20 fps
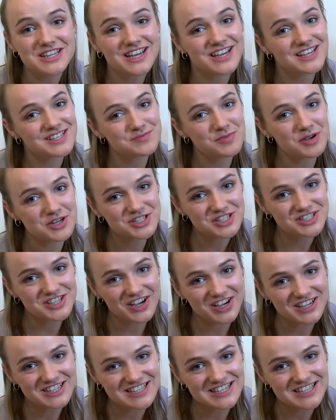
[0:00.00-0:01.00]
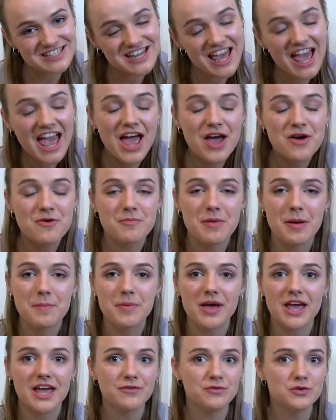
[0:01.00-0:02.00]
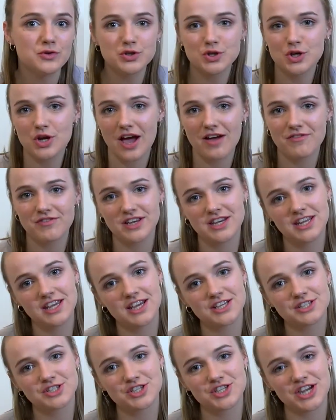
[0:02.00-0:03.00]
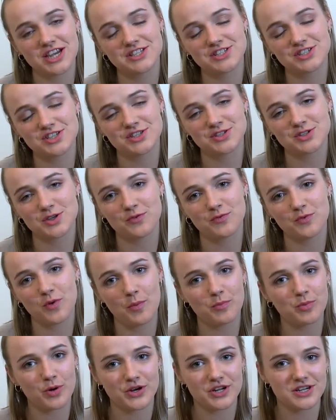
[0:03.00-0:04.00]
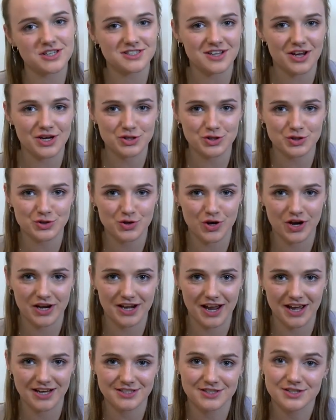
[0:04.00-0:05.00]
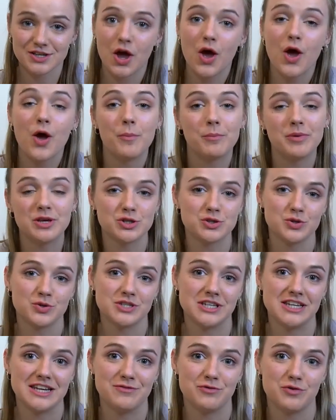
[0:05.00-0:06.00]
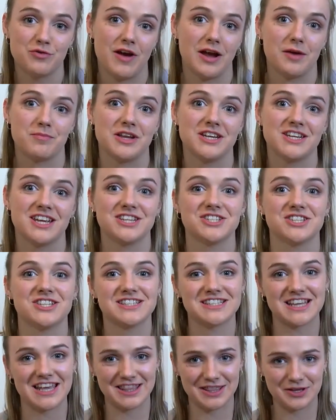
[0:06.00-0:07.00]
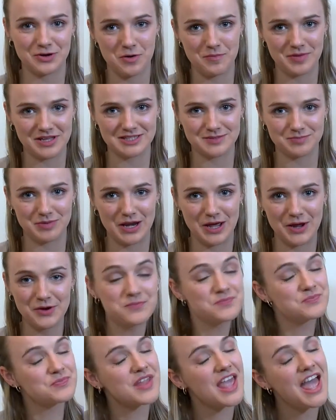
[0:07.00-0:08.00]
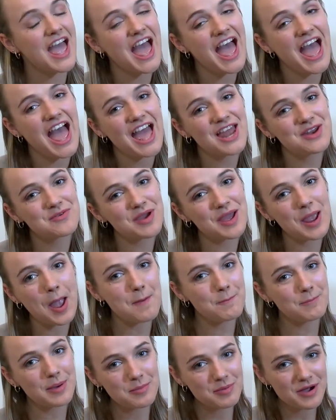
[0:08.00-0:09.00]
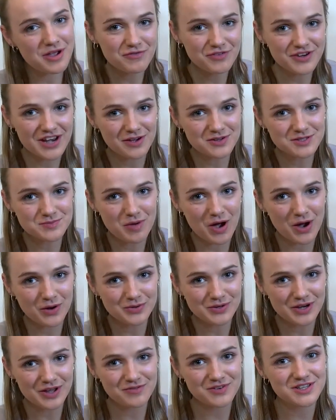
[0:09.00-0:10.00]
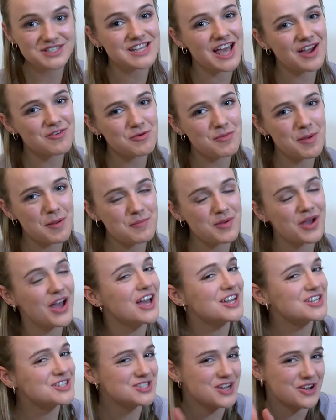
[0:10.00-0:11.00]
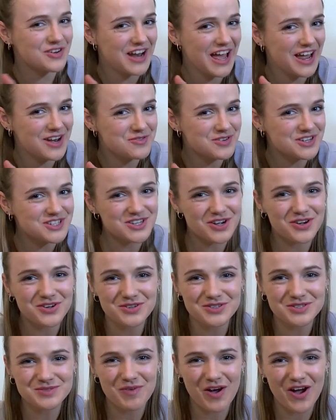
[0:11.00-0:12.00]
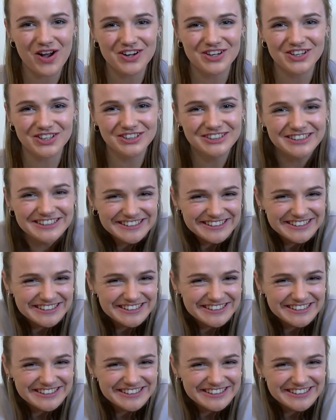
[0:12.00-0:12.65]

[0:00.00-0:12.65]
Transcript: it as much as I did. Remember, if you do have any suggestions of what products I should try next, be sure to leave your recommendations in the comments below. Anyway, bye bye for now, sparkle lovers, and remember, don't let anyone dull your sparkle.